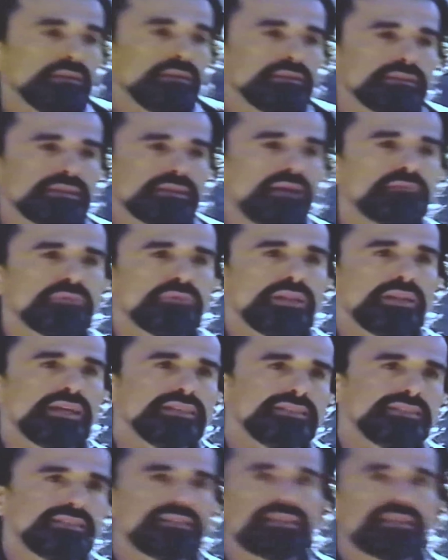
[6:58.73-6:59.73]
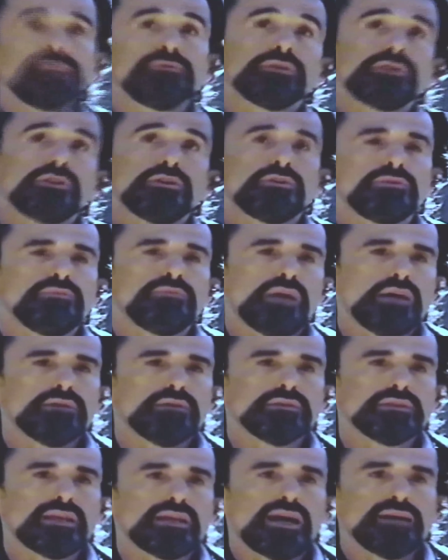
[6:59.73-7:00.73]
In some places, they would go to
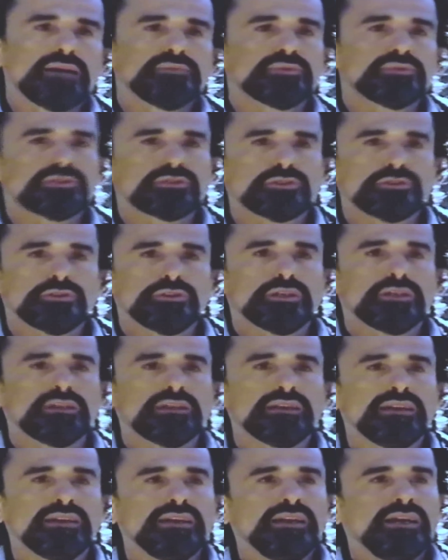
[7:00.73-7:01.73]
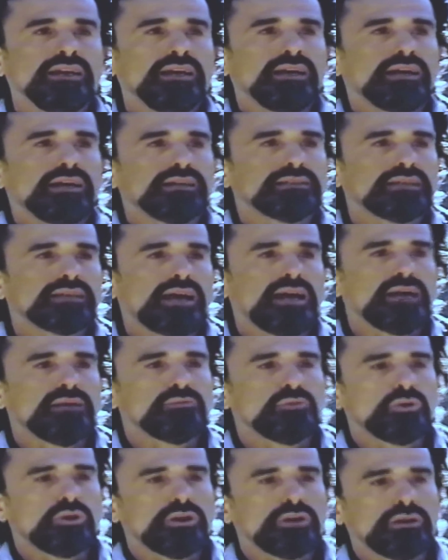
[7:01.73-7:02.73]
mountaintops during a
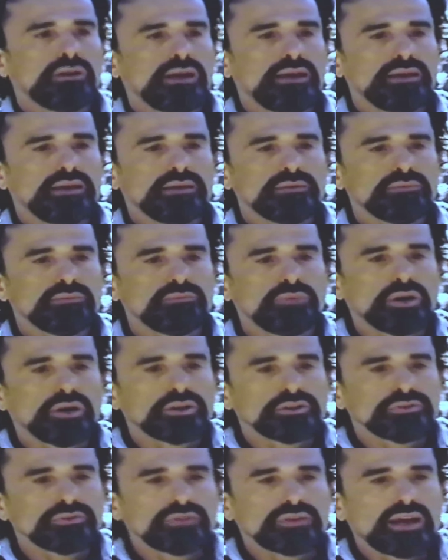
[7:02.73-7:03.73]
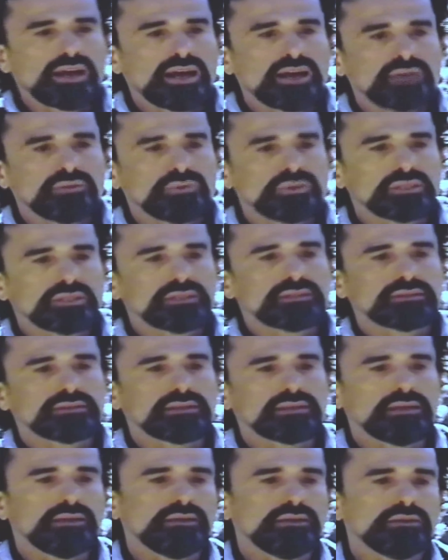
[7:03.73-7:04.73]
time where a butterfly was
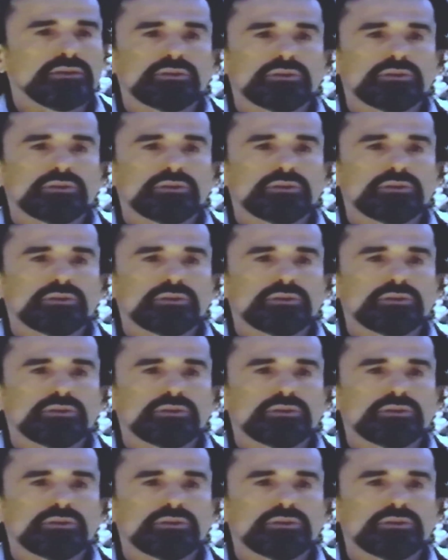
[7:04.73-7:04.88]
uh,